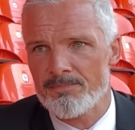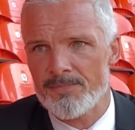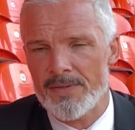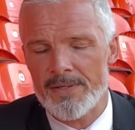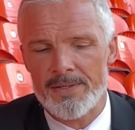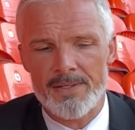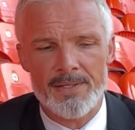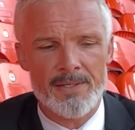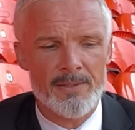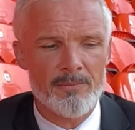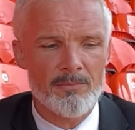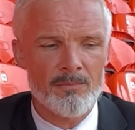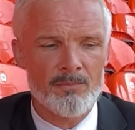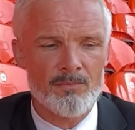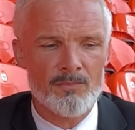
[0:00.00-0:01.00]

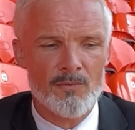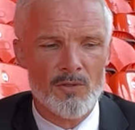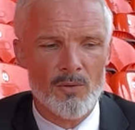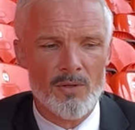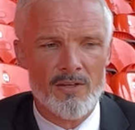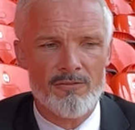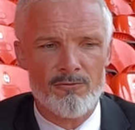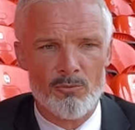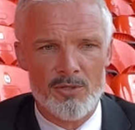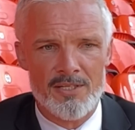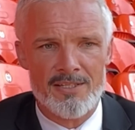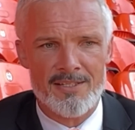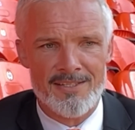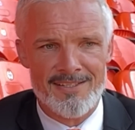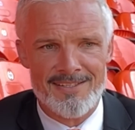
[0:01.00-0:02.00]
And, you know, if we
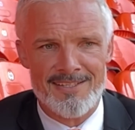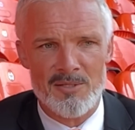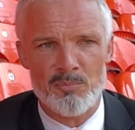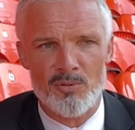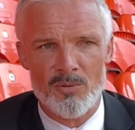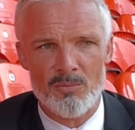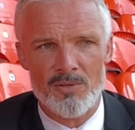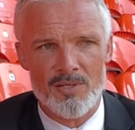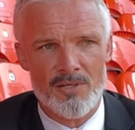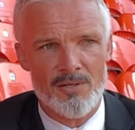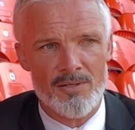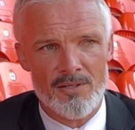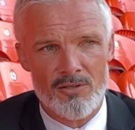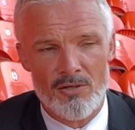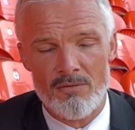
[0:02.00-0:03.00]
can keep him here,
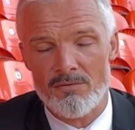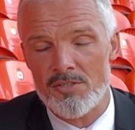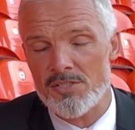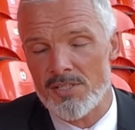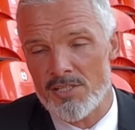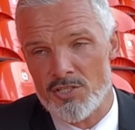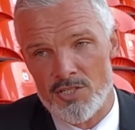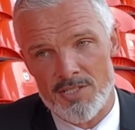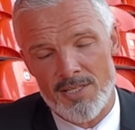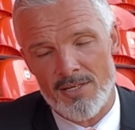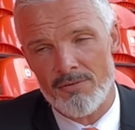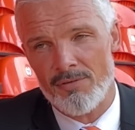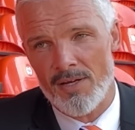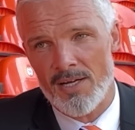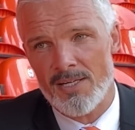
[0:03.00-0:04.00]
and the conversations that
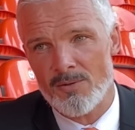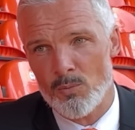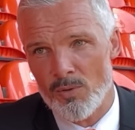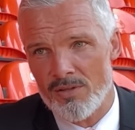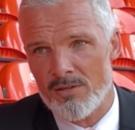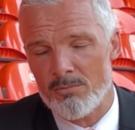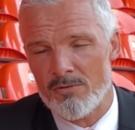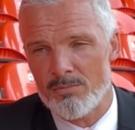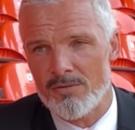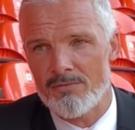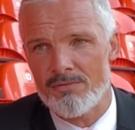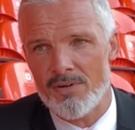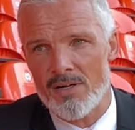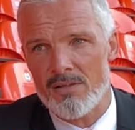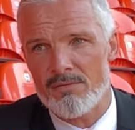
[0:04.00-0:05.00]
I've had with him have
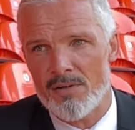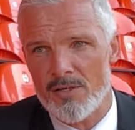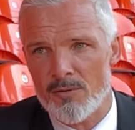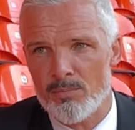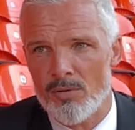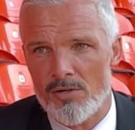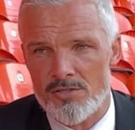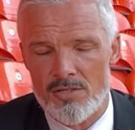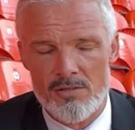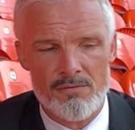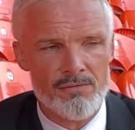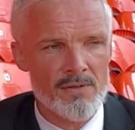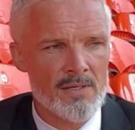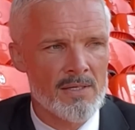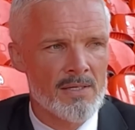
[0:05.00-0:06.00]
been very, very
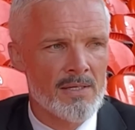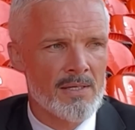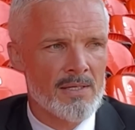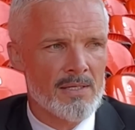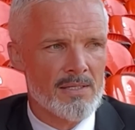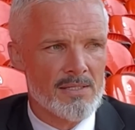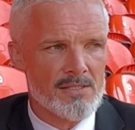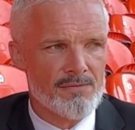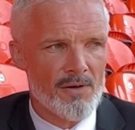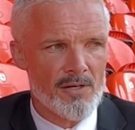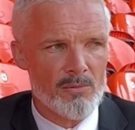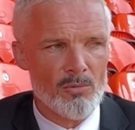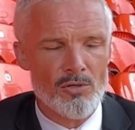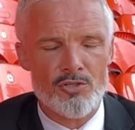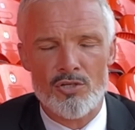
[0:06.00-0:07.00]
positive. He's
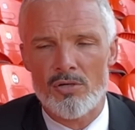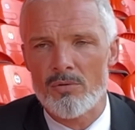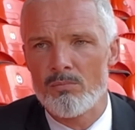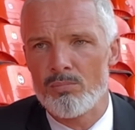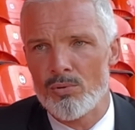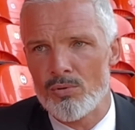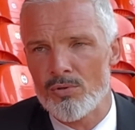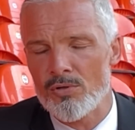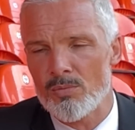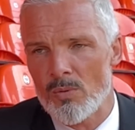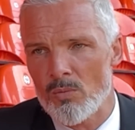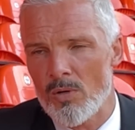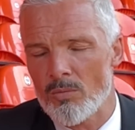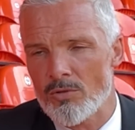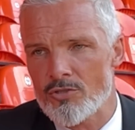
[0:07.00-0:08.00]
very much on board with
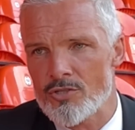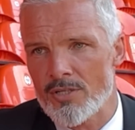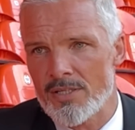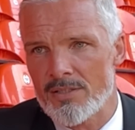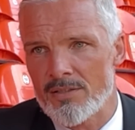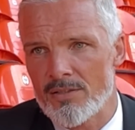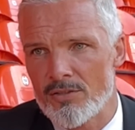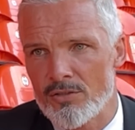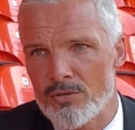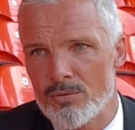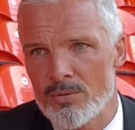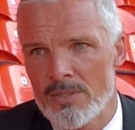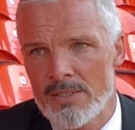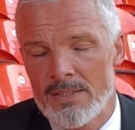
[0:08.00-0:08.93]
what we're trying to do.